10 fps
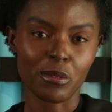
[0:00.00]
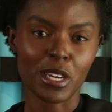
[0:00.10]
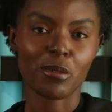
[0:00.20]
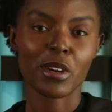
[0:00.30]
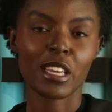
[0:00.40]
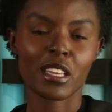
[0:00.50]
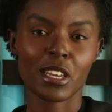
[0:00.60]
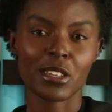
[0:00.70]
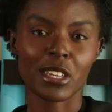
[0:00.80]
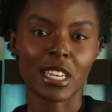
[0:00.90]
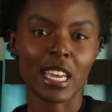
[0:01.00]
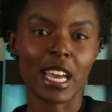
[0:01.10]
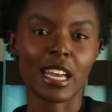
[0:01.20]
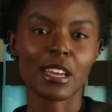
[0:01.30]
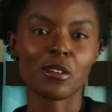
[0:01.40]
innovation,
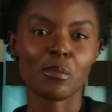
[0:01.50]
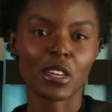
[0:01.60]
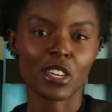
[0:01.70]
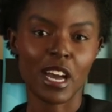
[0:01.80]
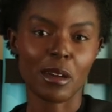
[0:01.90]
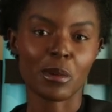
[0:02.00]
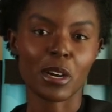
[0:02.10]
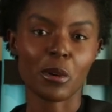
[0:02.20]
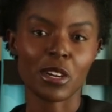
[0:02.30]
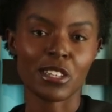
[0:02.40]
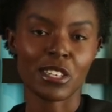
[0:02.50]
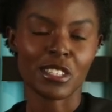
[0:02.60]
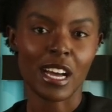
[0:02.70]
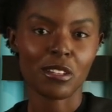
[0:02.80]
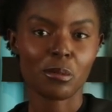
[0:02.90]
and it's reshaping what
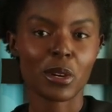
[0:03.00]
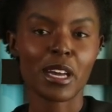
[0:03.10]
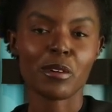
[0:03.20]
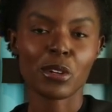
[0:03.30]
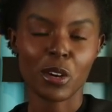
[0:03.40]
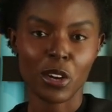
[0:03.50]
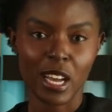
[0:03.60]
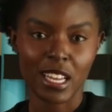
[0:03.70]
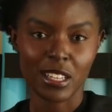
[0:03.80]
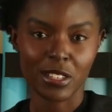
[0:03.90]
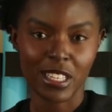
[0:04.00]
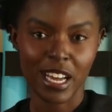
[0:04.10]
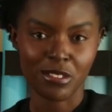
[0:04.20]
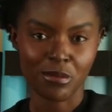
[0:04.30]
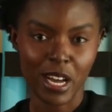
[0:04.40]
success will even look like in the
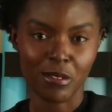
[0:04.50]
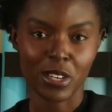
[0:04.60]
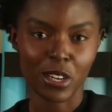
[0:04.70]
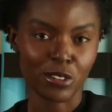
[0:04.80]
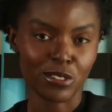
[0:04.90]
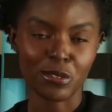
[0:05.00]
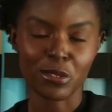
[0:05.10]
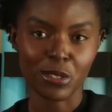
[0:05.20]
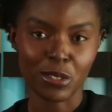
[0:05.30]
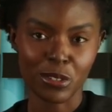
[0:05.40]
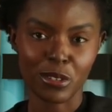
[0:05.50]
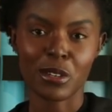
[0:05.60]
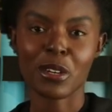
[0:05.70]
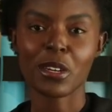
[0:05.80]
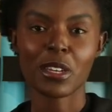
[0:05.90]
next 5 years.
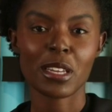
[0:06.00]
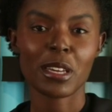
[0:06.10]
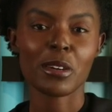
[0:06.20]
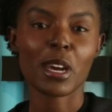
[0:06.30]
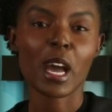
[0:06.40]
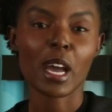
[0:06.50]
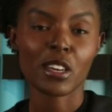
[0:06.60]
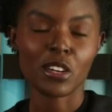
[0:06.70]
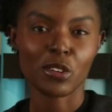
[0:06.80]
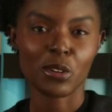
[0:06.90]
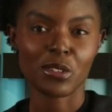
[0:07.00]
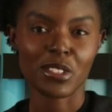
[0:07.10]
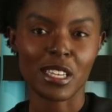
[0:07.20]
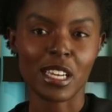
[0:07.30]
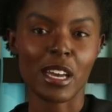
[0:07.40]
The harsh truth
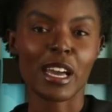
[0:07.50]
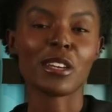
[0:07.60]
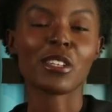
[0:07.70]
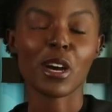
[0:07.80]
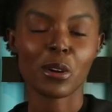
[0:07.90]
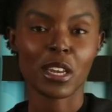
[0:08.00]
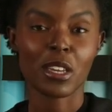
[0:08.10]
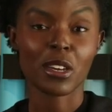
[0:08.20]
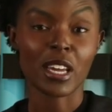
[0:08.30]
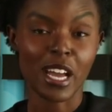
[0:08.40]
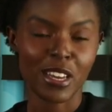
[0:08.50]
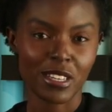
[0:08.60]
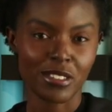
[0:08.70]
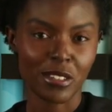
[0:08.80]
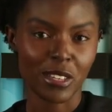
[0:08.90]
sitting like a stone in your gut
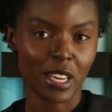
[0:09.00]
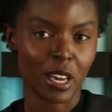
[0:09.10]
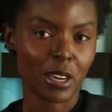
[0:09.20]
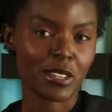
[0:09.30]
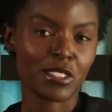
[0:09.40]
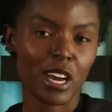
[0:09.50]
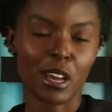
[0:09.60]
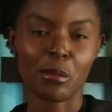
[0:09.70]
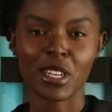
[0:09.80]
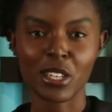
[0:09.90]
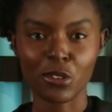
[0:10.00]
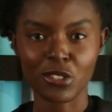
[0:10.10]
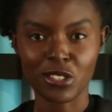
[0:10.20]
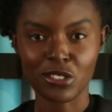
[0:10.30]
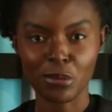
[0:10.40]
is that the current startup
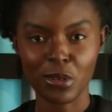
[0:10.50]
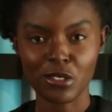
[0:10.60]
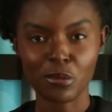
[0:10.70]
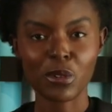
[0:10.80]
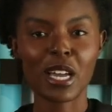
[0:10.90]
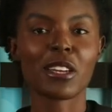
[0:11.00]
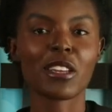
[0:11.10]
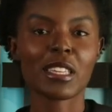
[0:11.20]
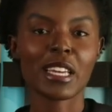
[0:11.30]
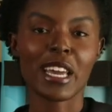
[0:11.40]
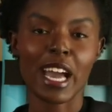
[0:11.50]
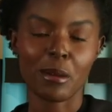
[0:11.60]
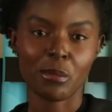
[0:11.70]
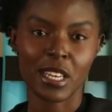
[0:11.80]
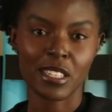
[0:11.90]
ecosystem is rigged to
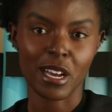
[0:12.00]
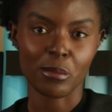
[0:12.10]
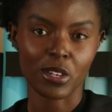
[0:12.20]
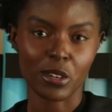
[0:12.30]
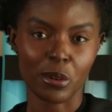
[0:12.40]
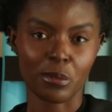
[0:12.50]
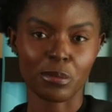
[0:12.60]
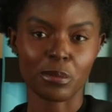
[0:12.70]
kneecap the exceptional.